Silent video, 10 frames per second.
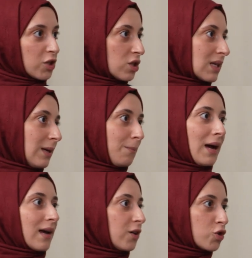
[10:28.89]
but just get
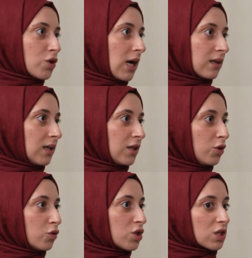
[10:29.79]
back on track. Like,
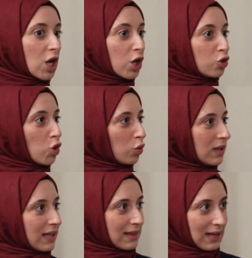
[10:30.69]
just
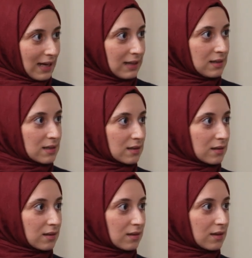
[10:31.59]
don't let that
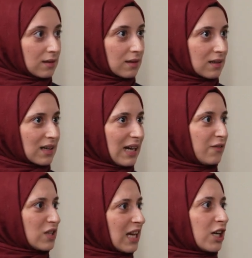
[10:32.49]

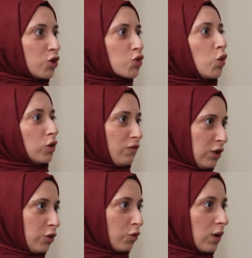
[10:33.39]
kind of take control of
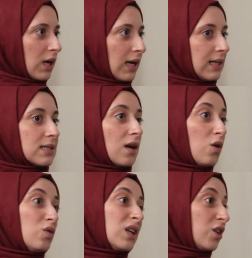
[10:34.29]
you and say,
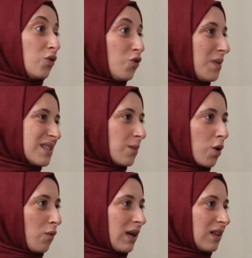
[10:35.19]
oh, like, you messed
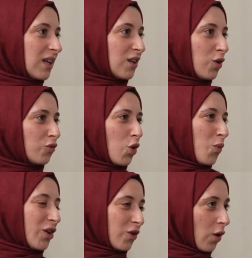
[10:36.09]
up already. Like, no
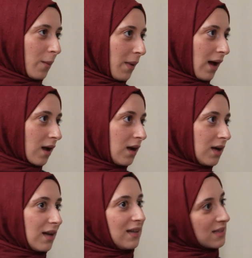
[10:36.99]
point in going back.
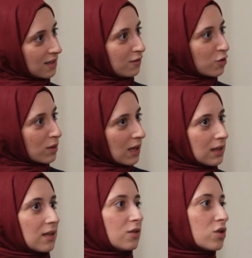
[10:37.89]
Instead of doing that,
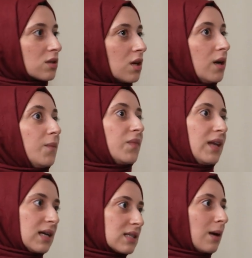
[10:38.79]
like, just,
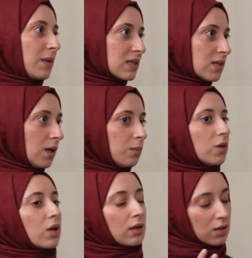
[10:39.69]
yes, I messed up.
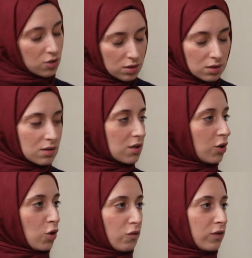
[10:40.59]
Okay, let's just
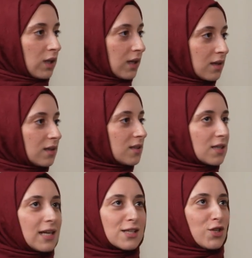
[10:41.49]
start over. Like,
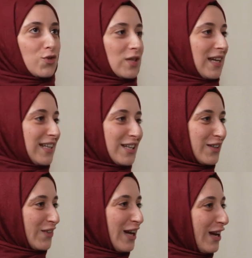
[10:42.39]
today's a new day. Like,
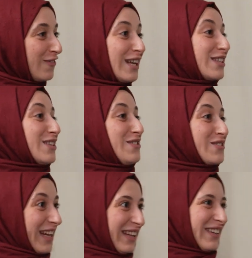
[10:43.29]
every day's a
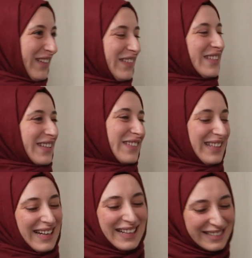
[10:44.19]
new day, So,
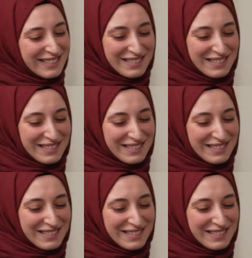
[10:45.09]
yeah.